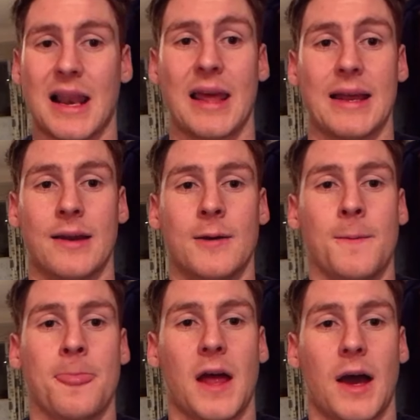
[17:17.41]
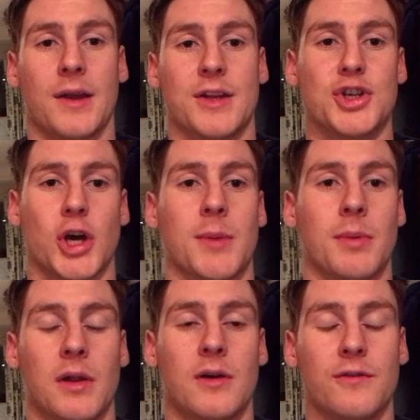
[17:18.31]
clean and
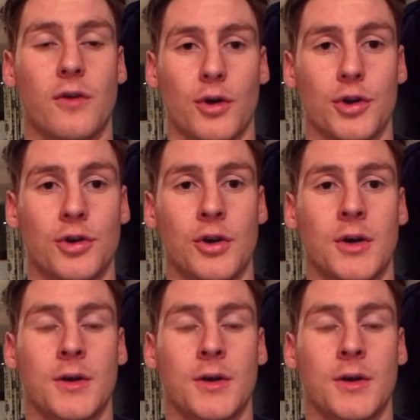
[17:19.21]
enjoyable for you.